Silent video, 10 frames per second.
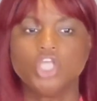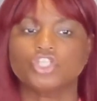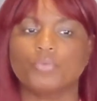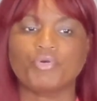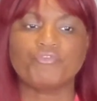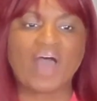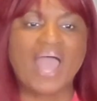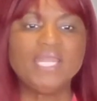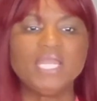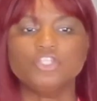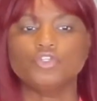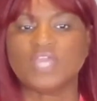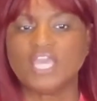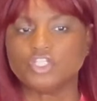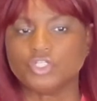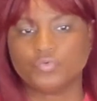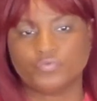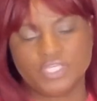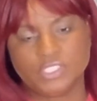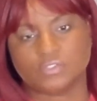So providing educational
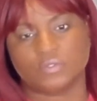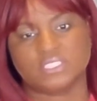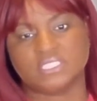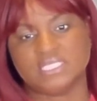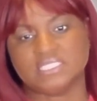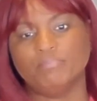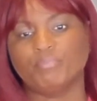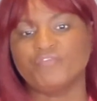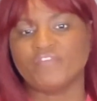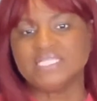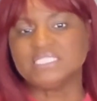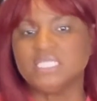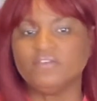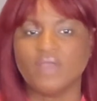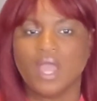resources and preventive